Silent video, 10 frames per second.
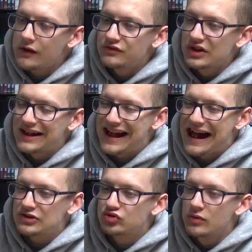for, like,
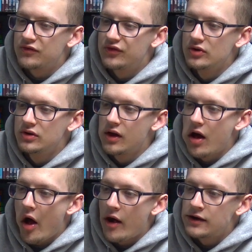actual food,
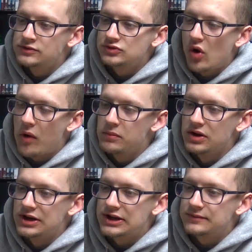
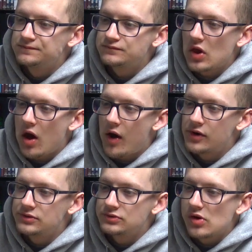but, like,
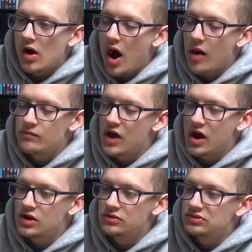I'm
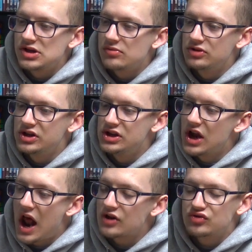not going to be able to eat
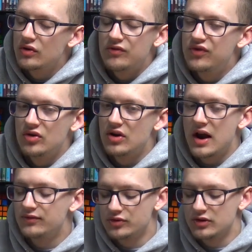actual food
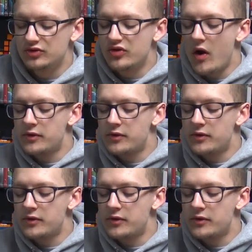after this.